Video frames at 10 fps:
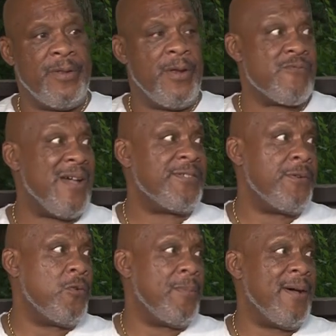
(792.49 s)
He didn't wrestle
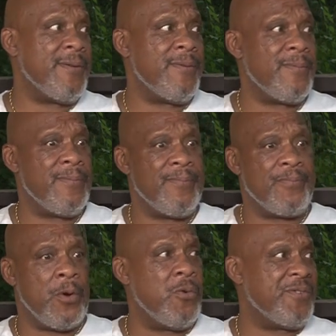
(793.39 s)
nobody.
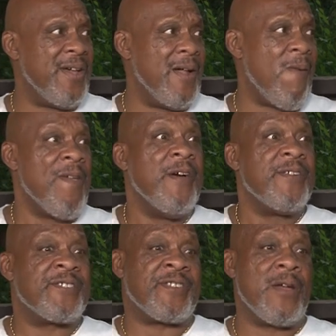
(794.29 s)
The whole time.
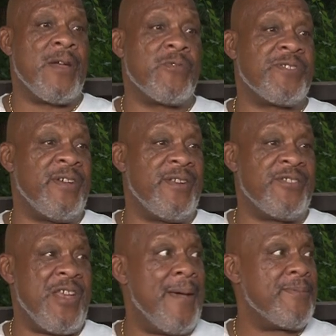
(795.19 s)
Sting was still the
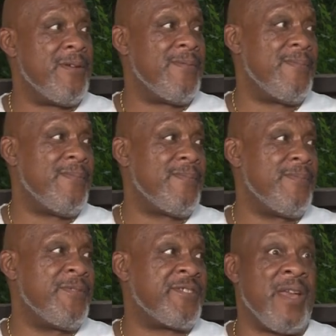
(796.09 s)
champion.
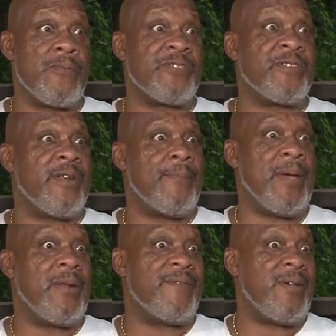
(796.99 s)
Sting was still the
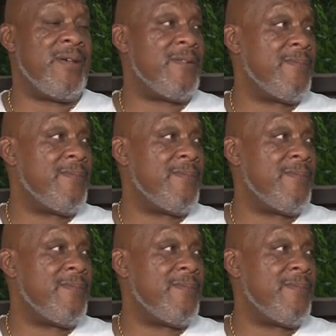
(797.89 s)
main event.